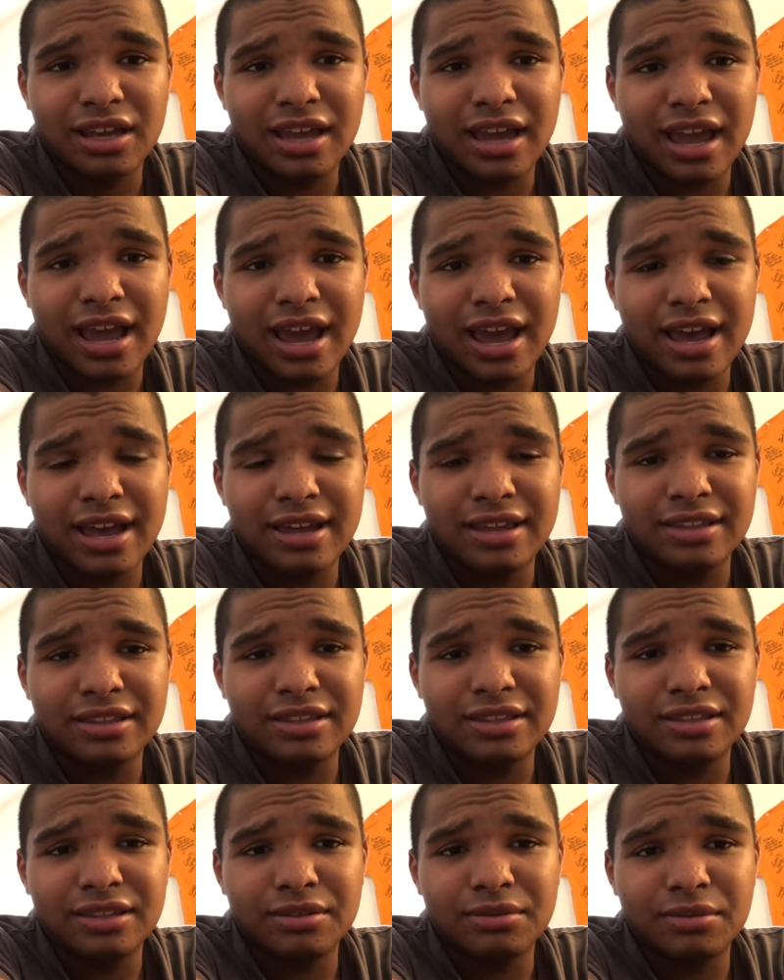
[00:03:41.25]

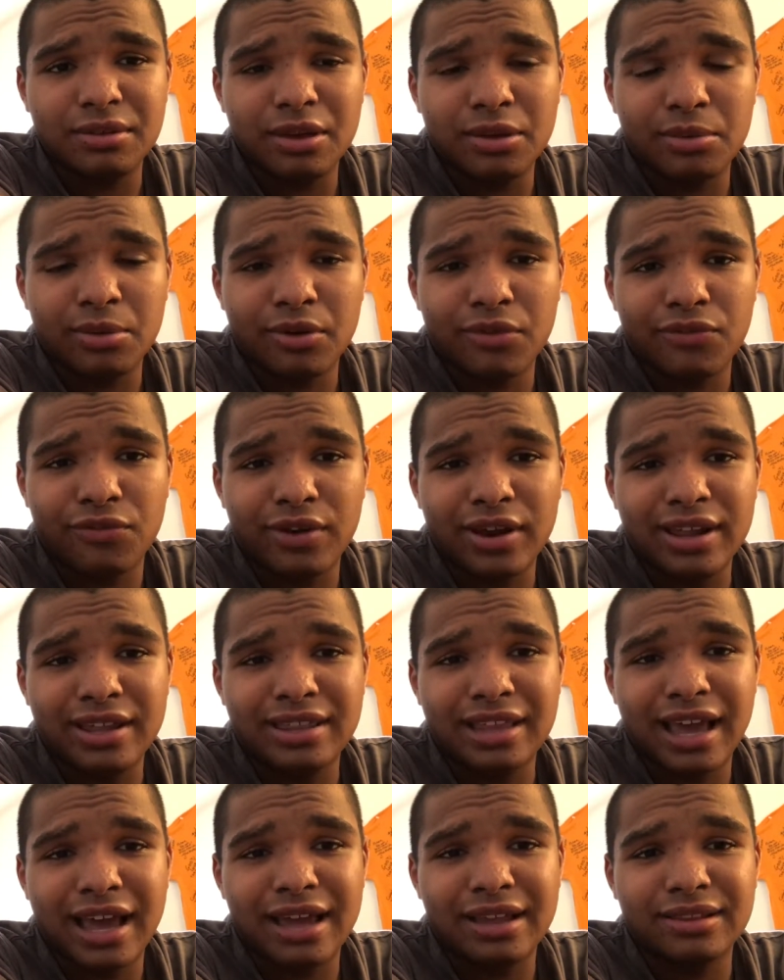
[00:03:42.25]
and they were
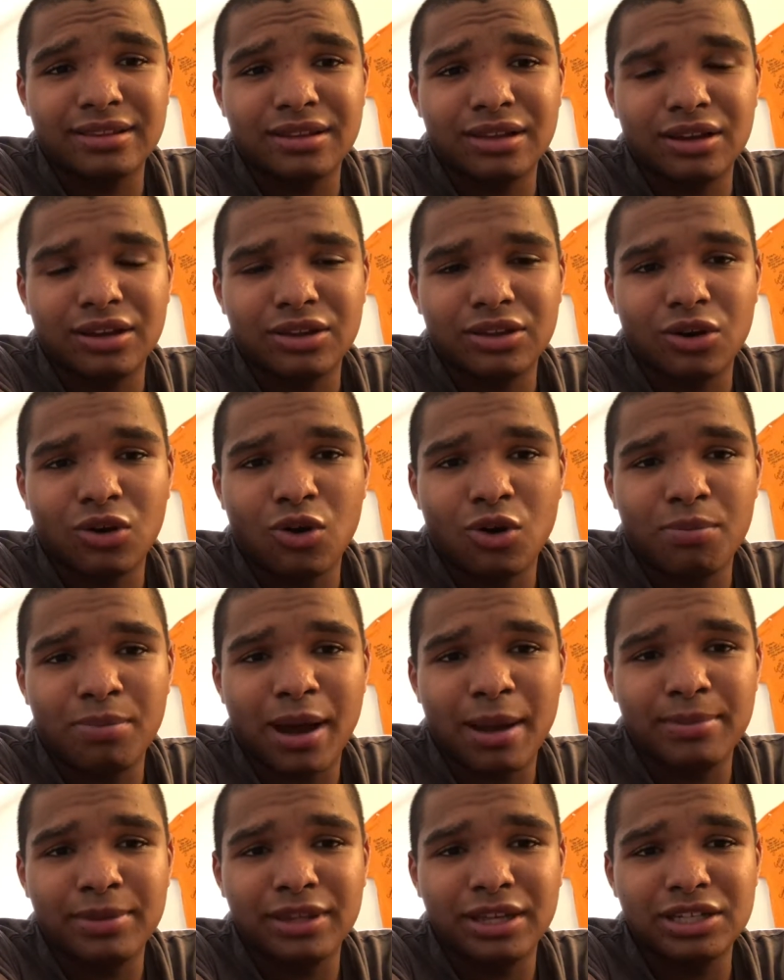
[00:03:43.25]
afraid that the whole
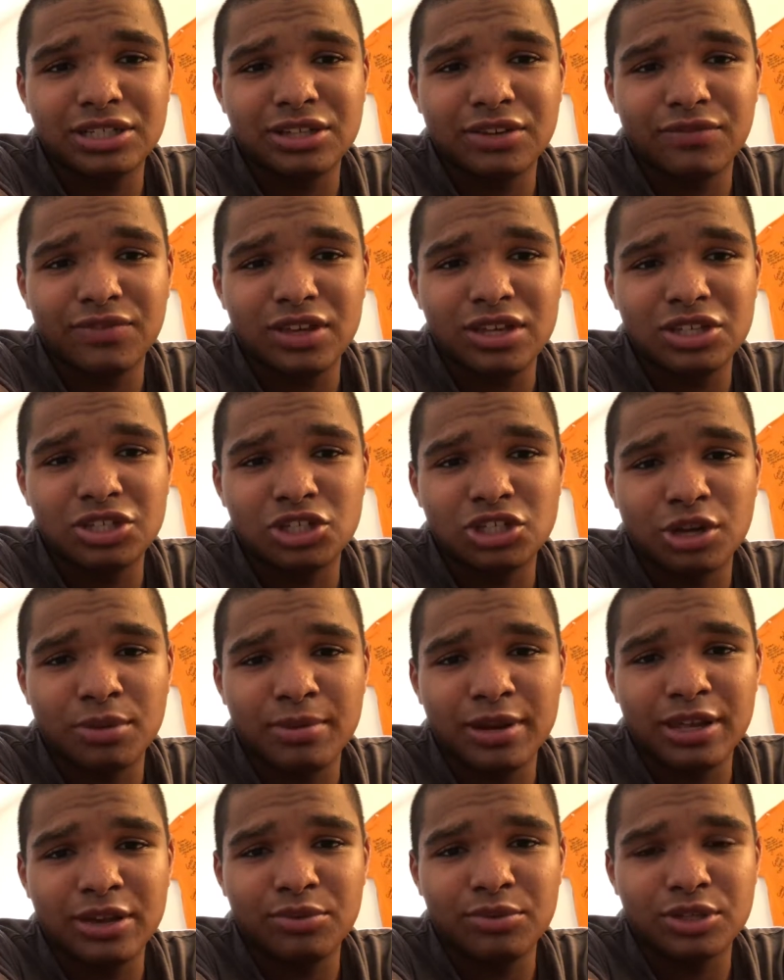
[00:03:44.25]
population of East
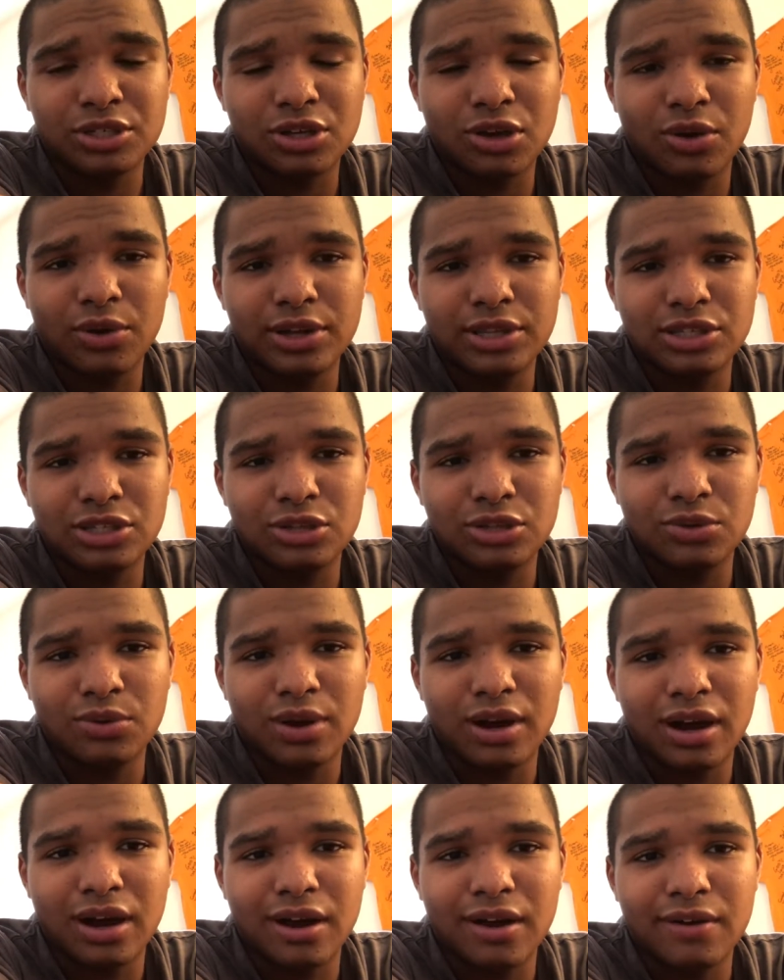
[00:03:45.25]
Germany was going to
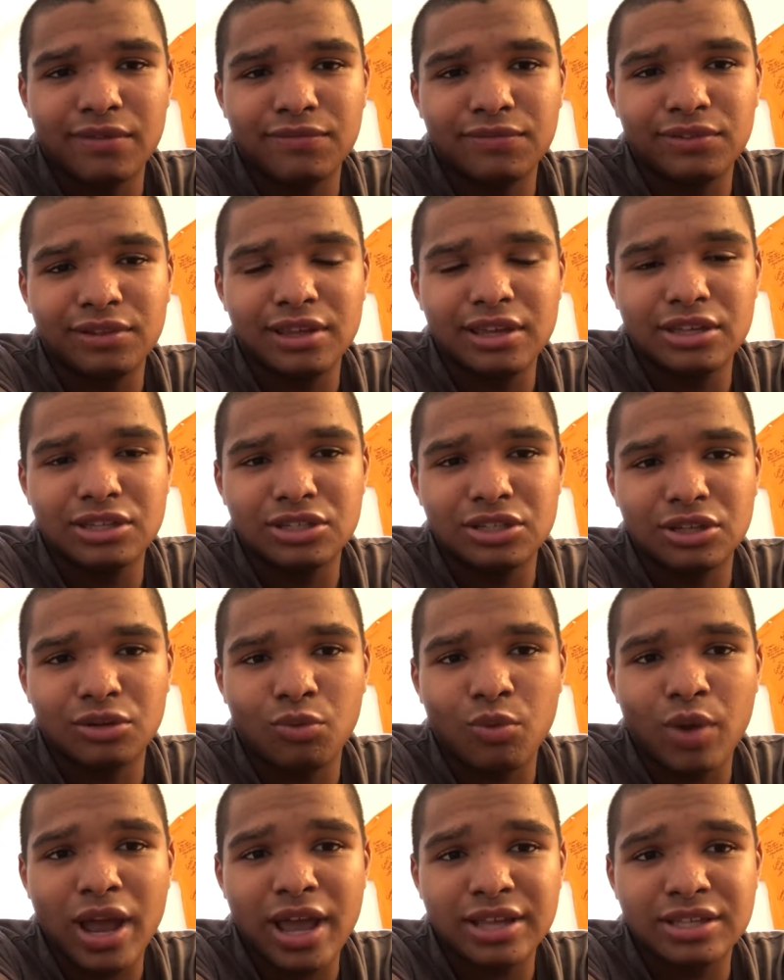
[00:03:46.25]
flee to the
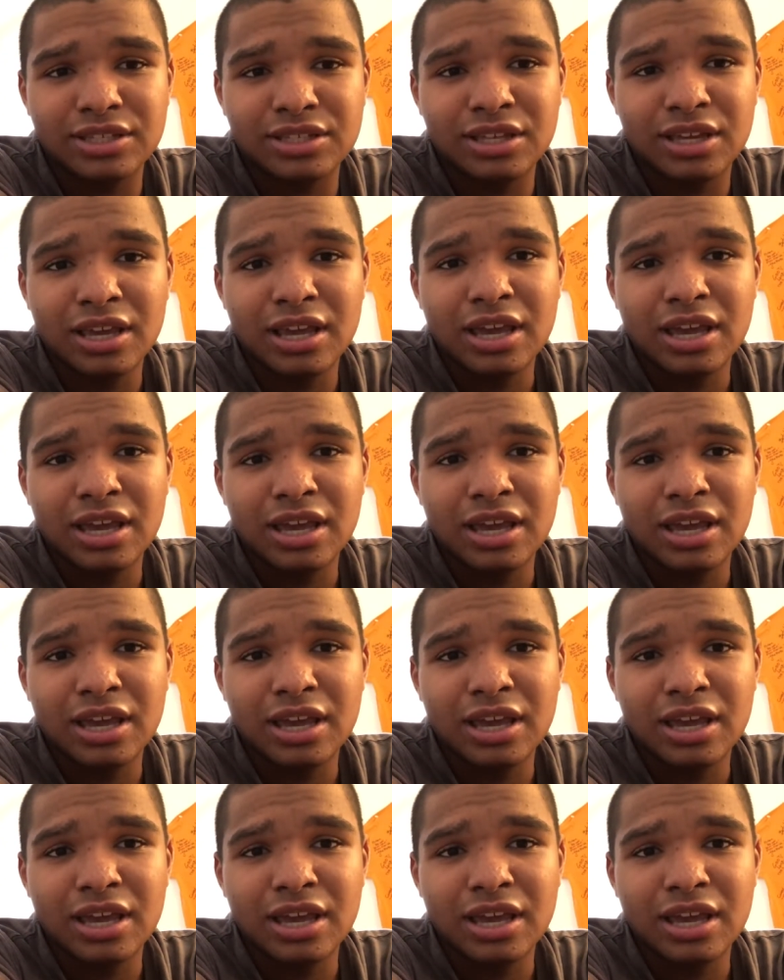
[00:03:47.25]
West.